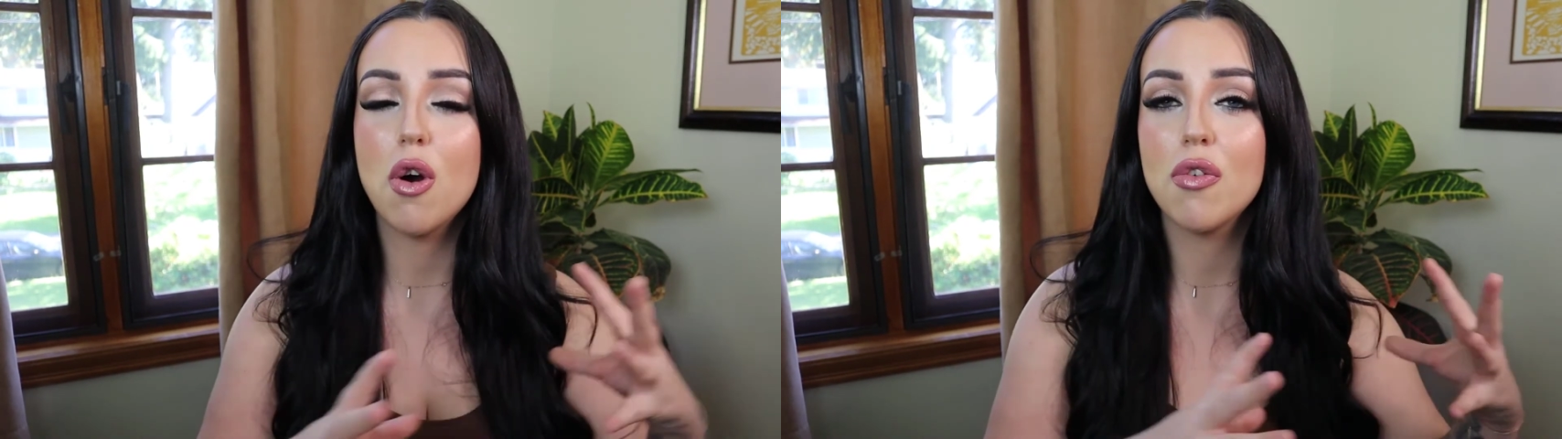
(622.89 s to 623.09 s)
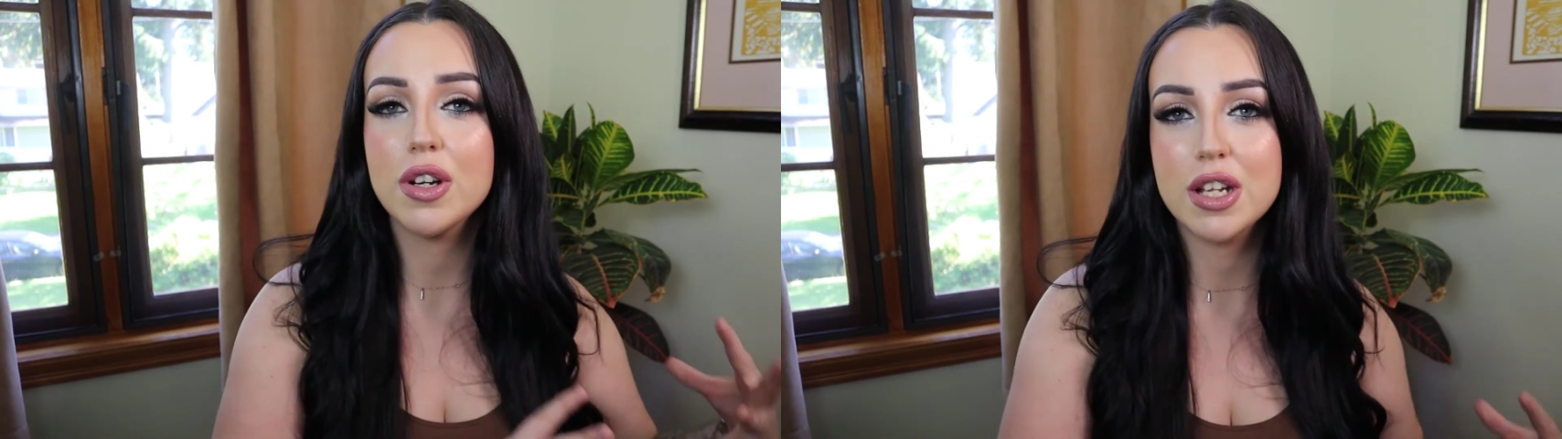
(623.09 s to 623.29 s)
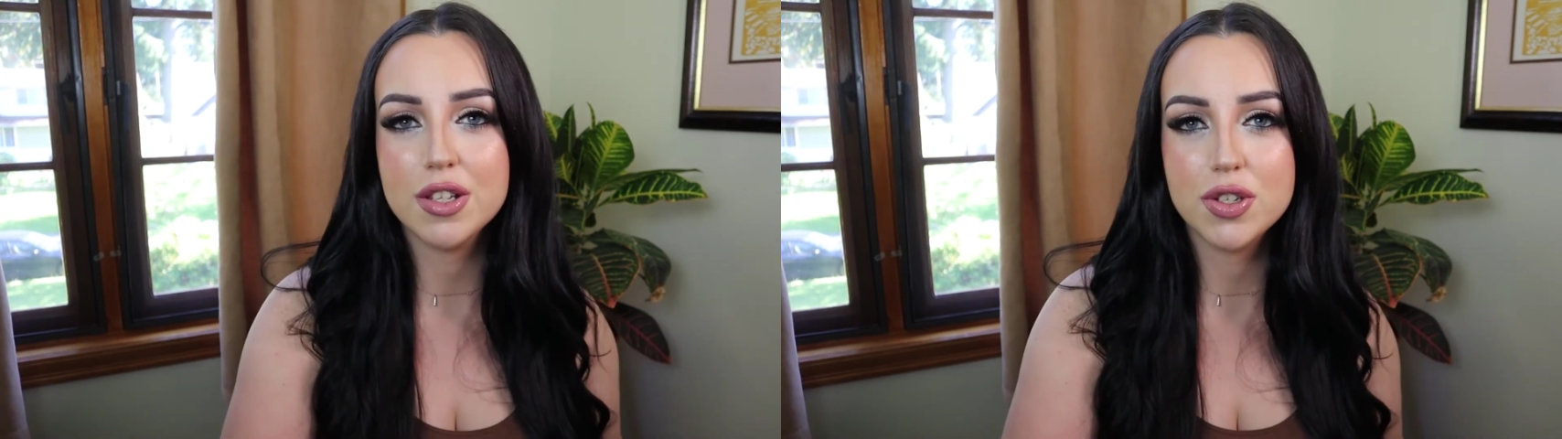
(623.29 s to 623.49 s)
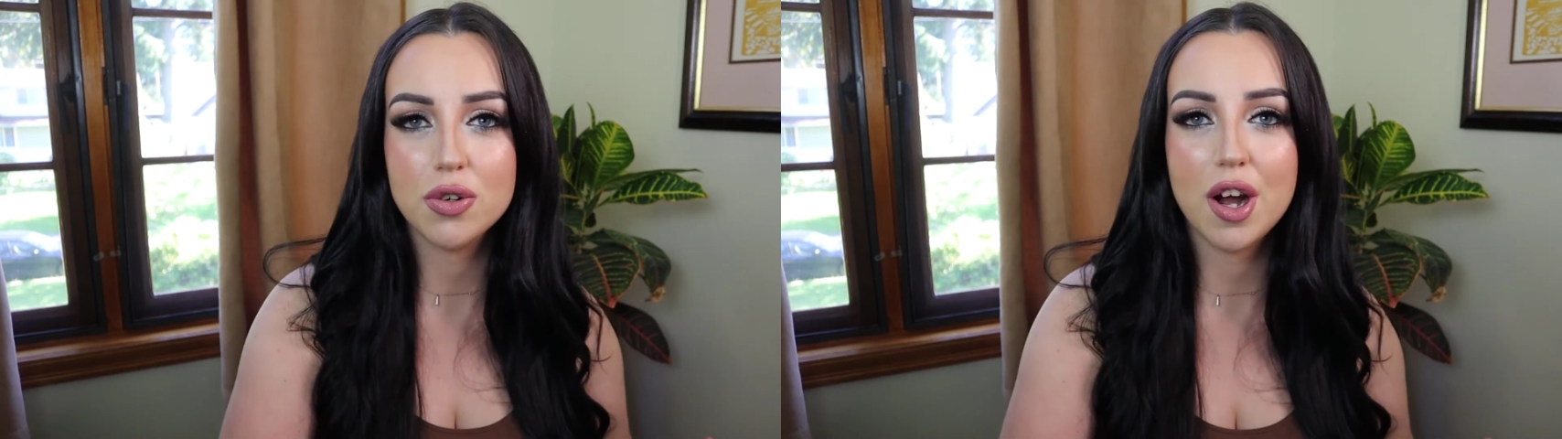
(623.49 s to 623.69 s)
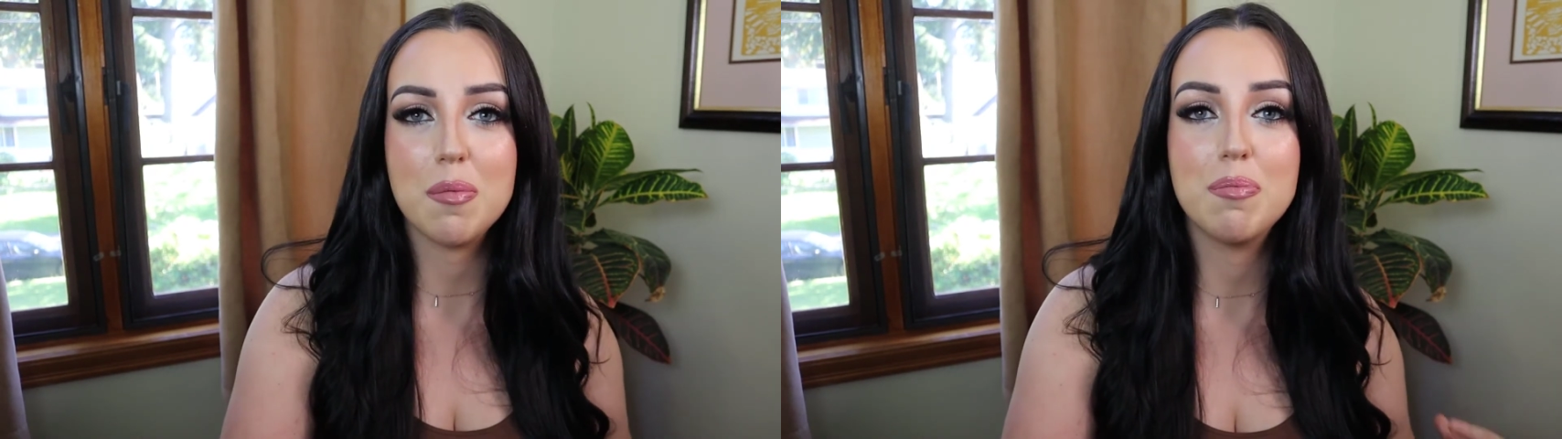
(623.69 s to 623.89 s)
over to
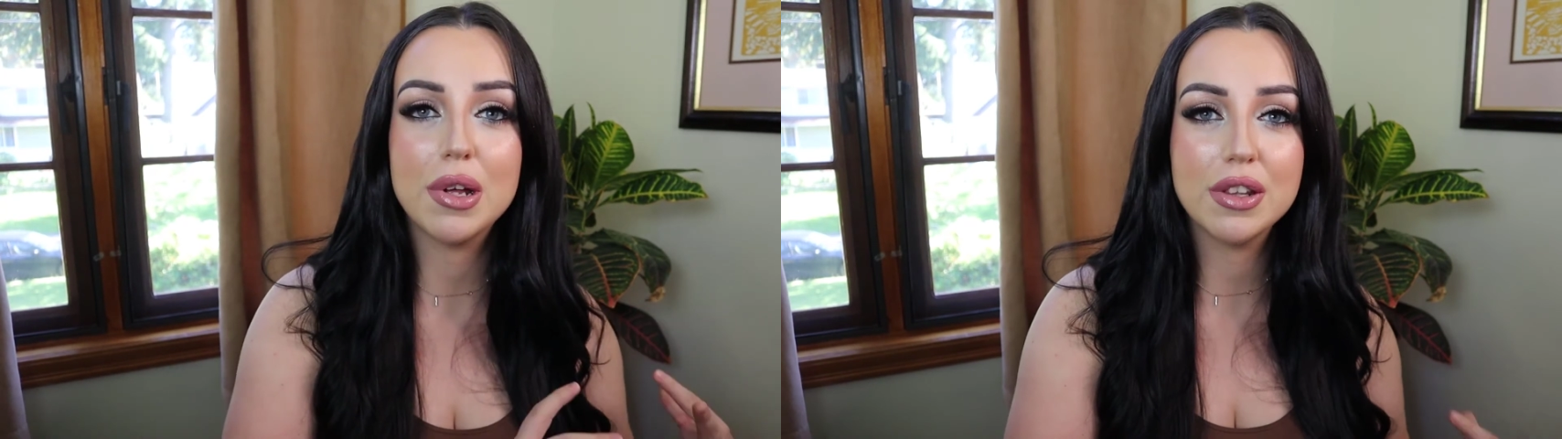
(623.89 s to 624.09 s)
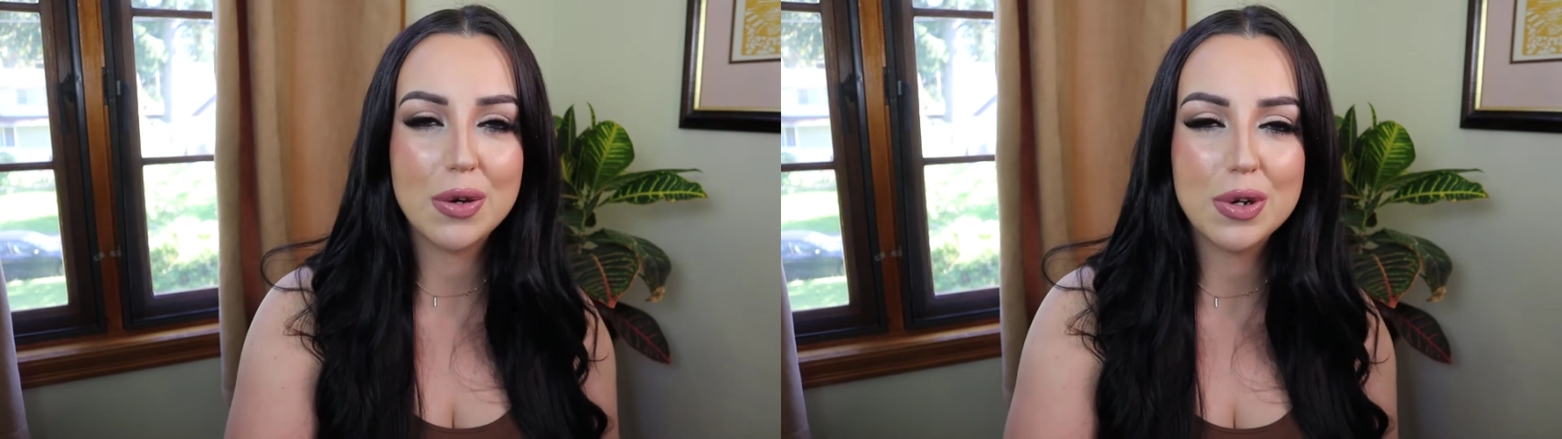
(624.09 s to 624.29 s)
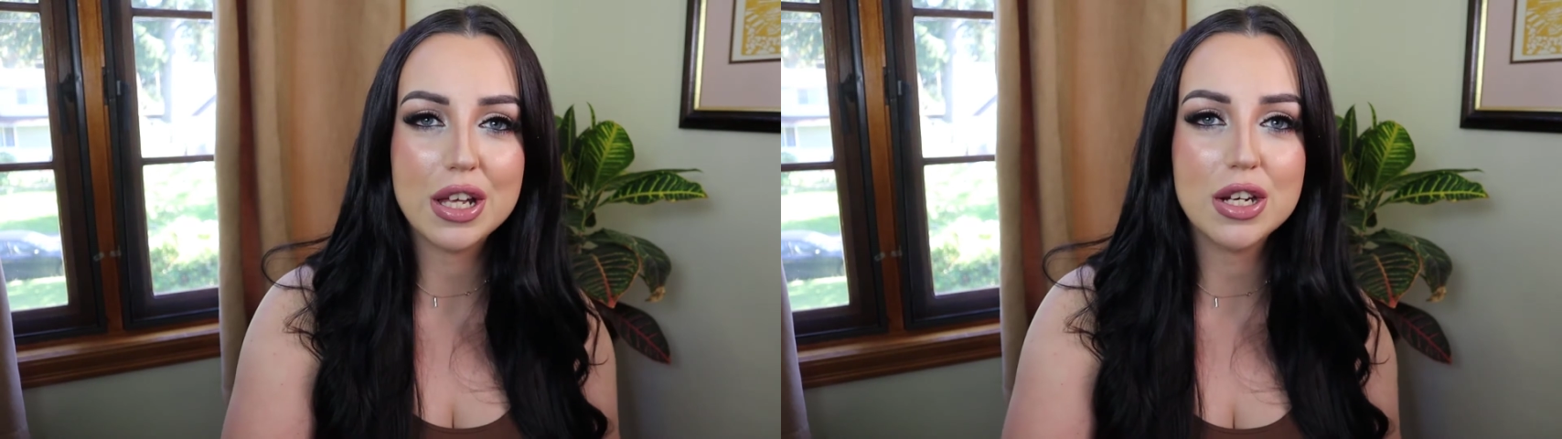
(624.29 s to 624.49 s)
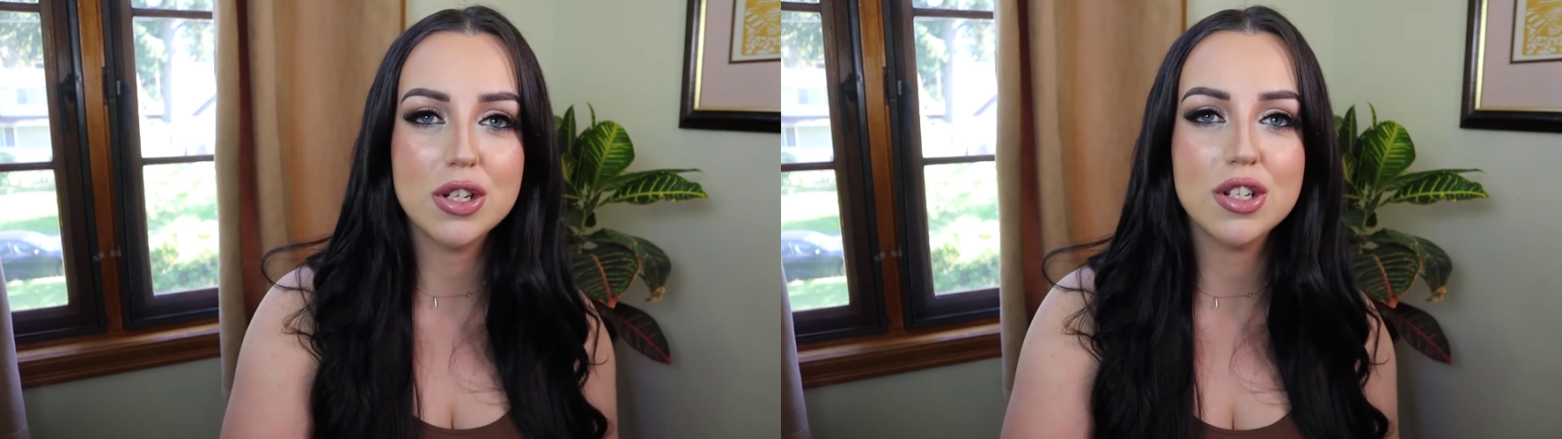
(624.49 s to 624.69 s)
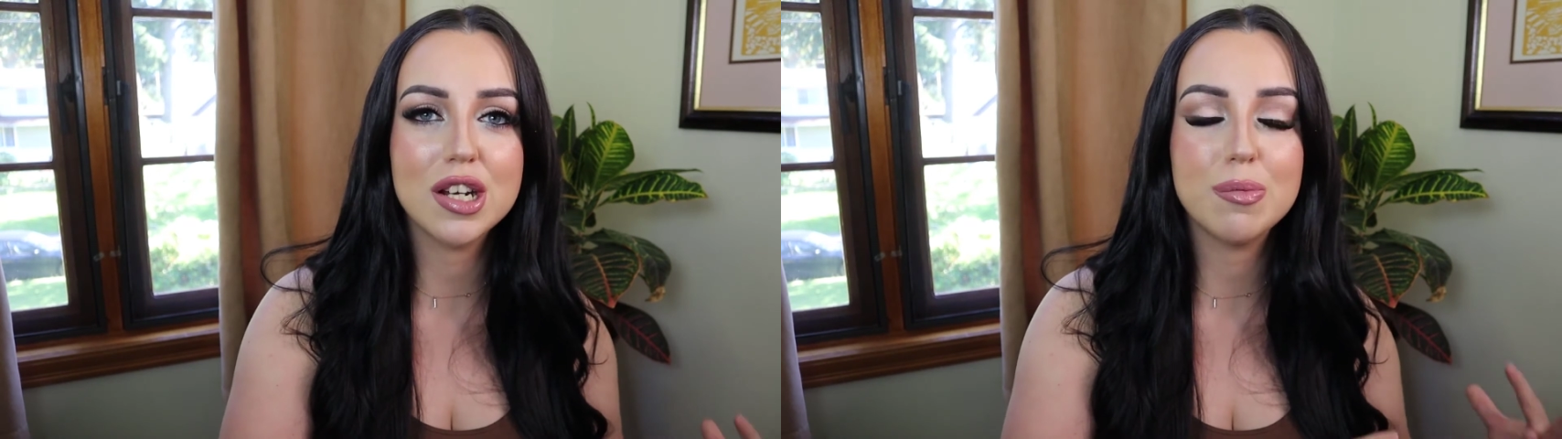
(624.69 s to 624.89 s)
Instagram, build that
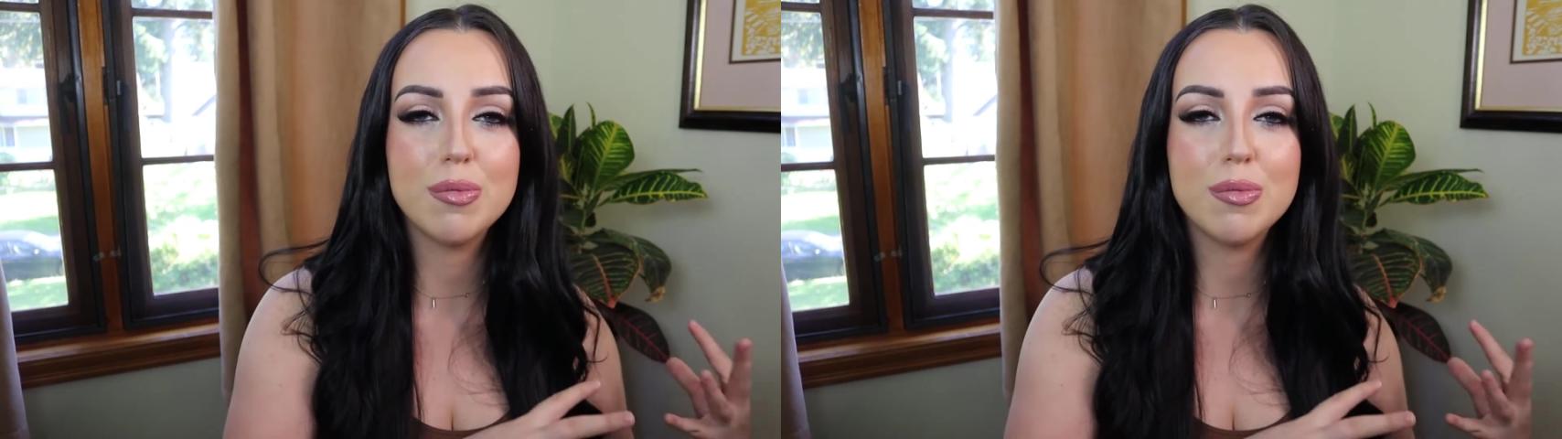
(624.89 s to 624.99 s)
relationship,